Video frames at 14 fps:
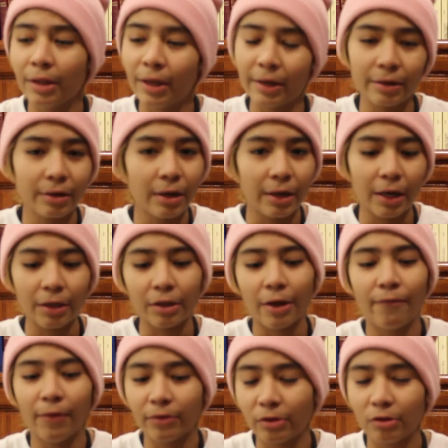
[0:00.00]
like, I
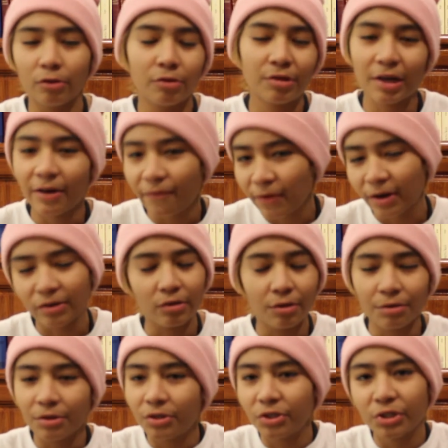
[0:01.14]
felt, you know, the side effects, you know,
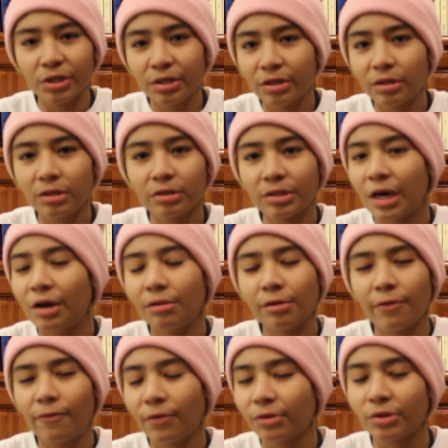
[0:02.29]
the chills. I only
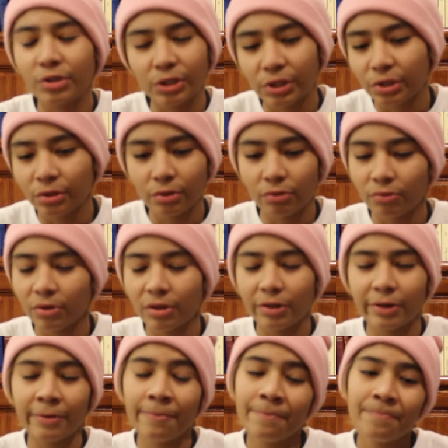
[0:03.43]
felt the chills,
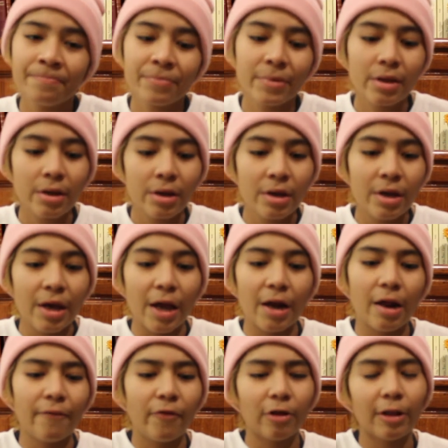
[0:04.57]
really. And
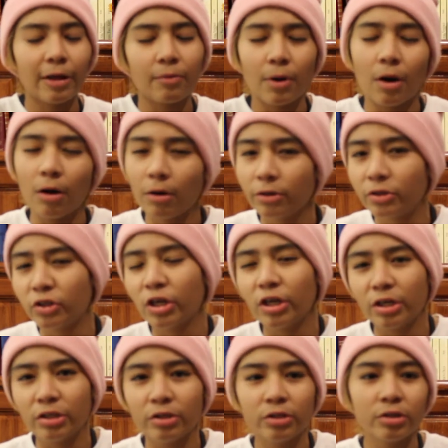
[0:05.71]
I felt, like, my heart
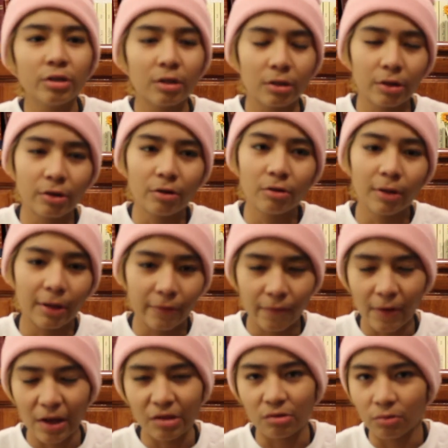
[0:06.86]
change a little, like,
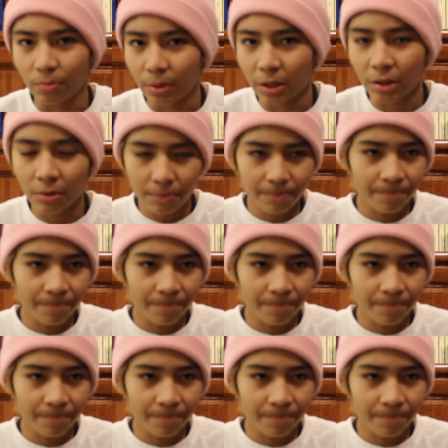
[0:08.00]
faster beat.